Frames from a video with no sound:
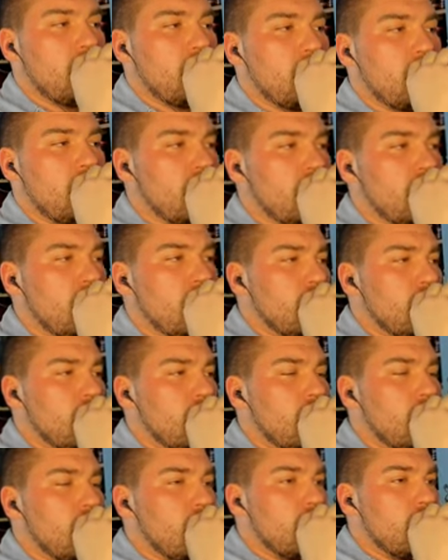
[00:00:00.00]

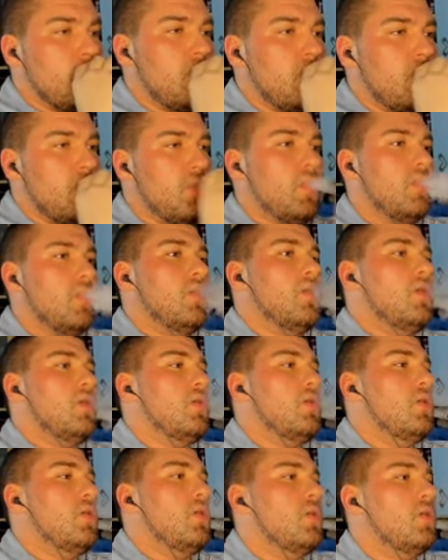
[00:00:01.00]

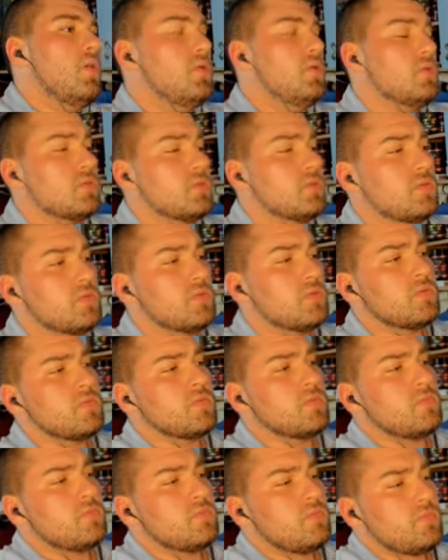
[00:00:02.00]

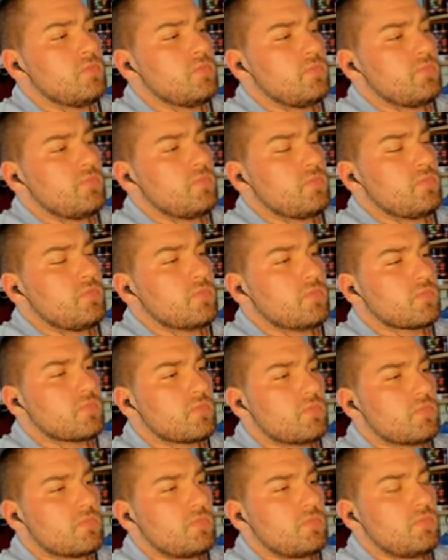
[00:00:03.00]

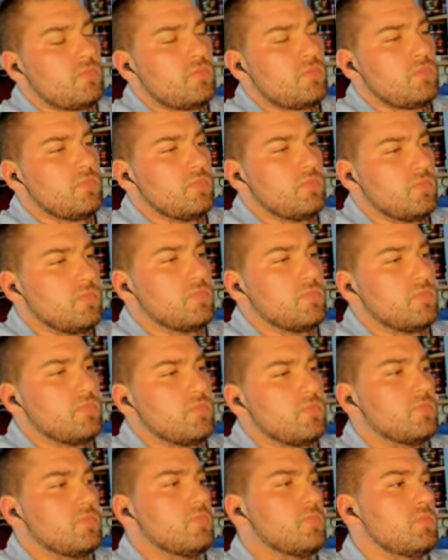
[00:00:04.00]
No words are spoken by the person on screen.